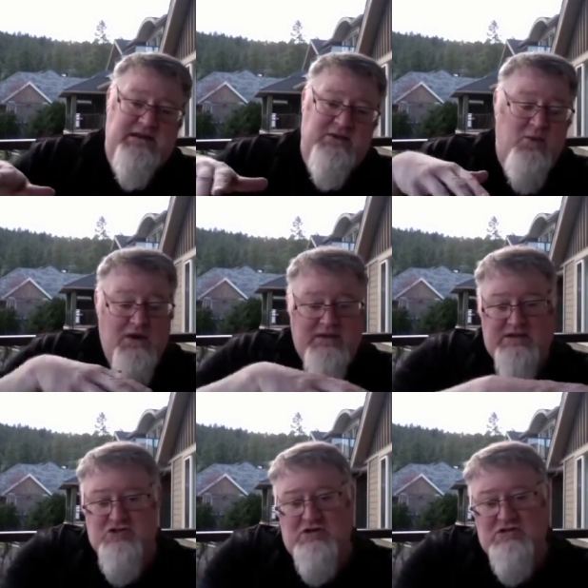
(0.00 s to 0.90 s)
one that John
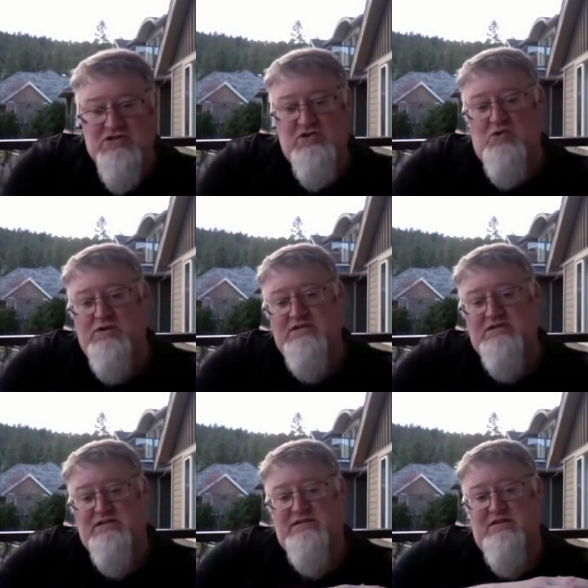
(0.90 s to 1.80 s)
just told us is
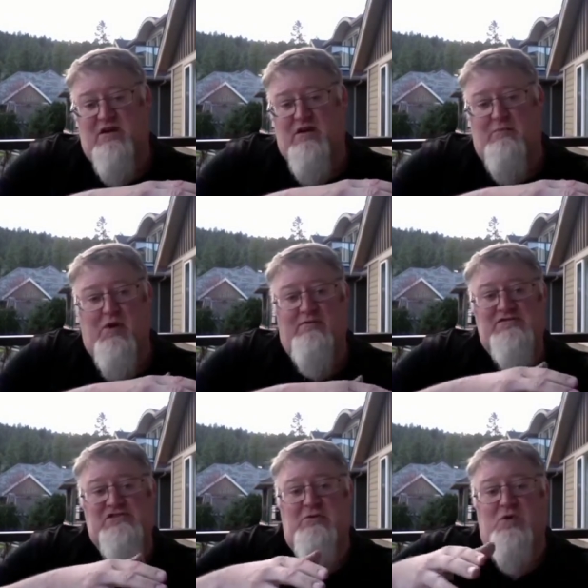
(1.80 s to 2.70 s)
not a prophet's not
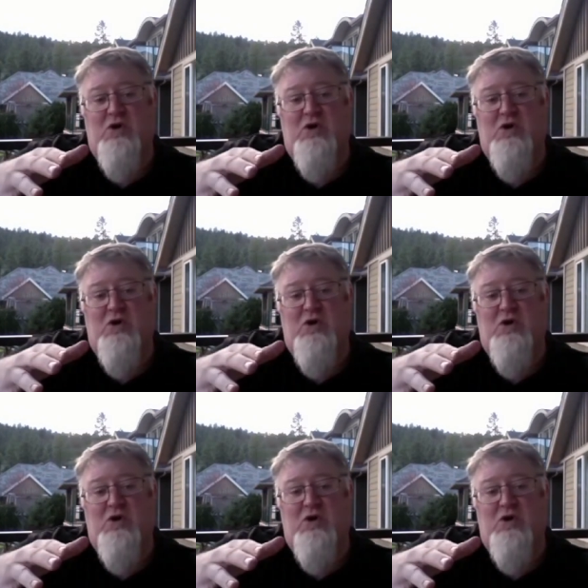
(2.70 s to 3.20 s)
welcome in his own